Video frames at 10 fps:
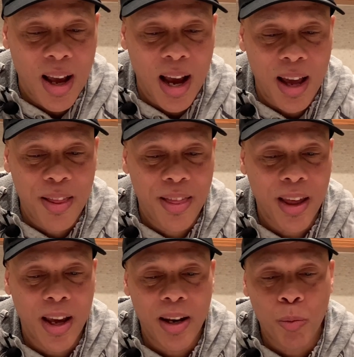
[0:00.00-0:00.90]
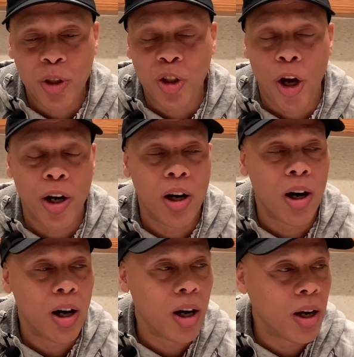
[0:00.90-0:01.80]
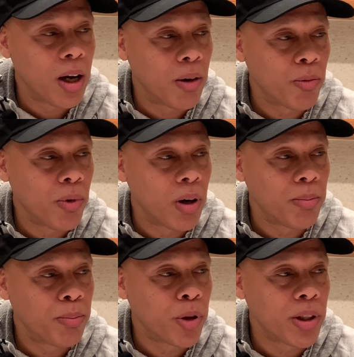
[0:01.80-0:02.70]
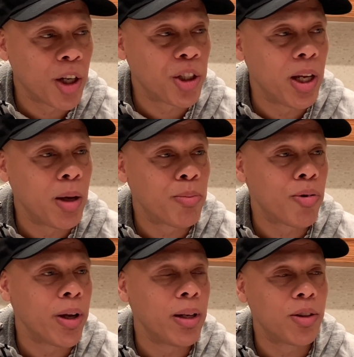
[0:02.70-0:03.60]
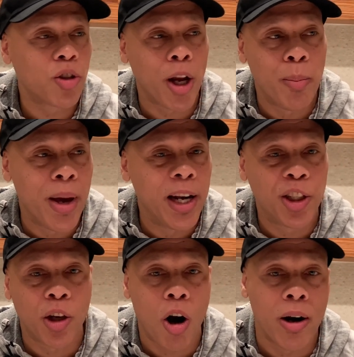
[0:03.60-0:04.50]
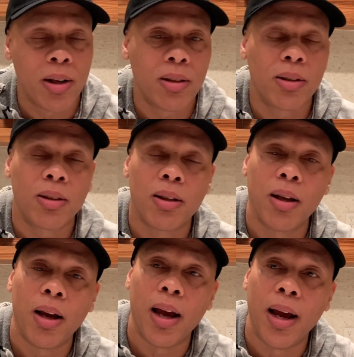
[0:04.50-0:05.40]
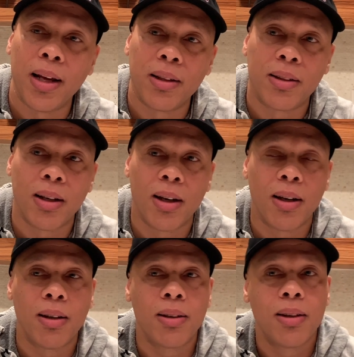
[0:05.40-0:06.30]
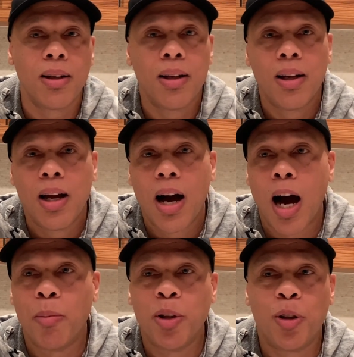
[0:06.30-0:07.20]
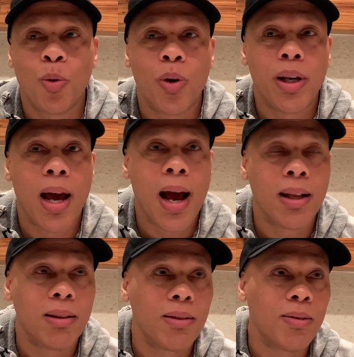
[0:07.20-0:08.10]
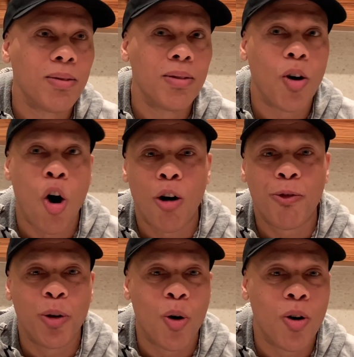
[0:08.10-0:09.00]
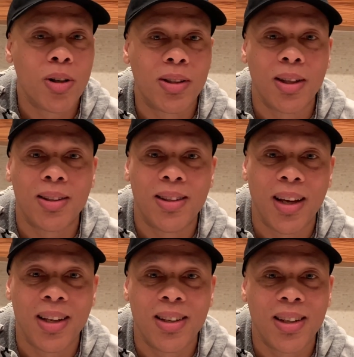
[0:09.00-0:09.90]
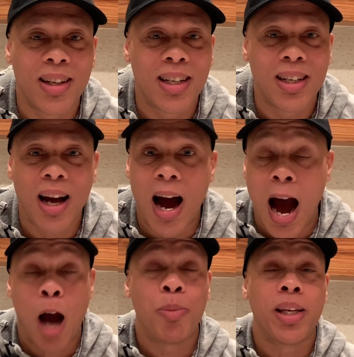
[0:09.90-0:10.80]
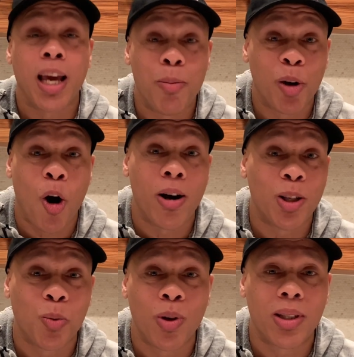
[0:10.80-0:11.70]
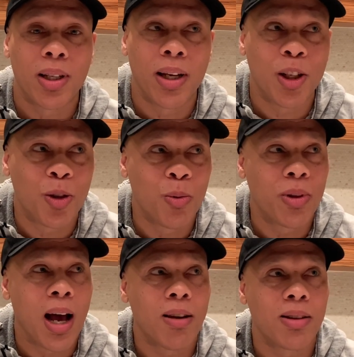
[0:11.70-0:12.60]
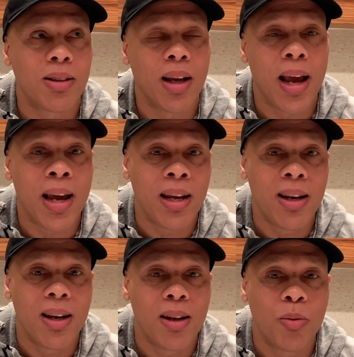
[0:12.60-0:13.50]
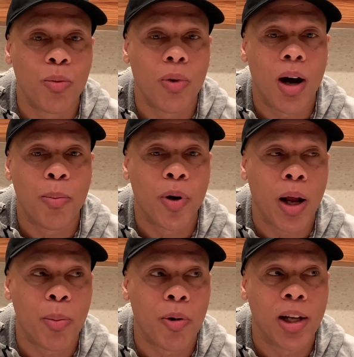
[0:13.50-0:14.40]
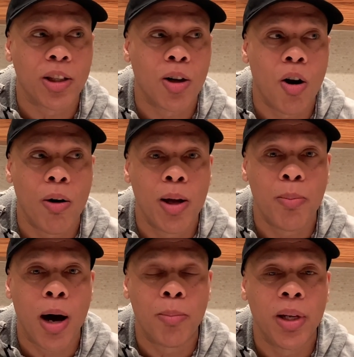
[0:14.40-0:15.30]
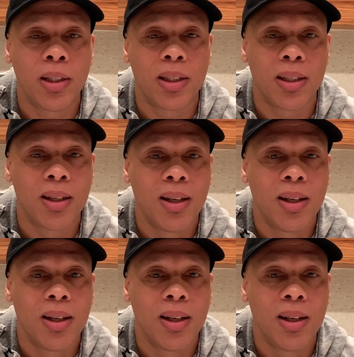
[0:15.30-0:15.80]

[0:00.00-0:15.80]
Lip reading: And then we started a production imprint, started managing artists, and I've been doing that off and on since then. I became an artist once again in 2008. I put out a project called Hip Hop Nation.